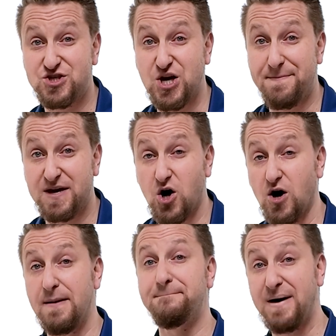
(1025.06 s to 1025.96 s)
of the shopping
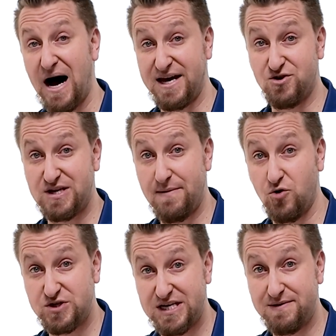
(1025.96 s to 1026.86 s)
cart and buy your
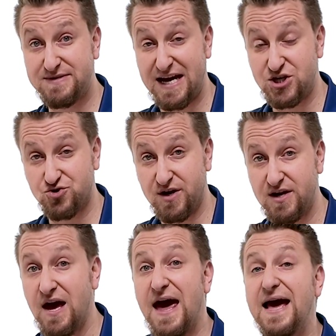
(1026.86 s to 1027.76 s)
demo team's entry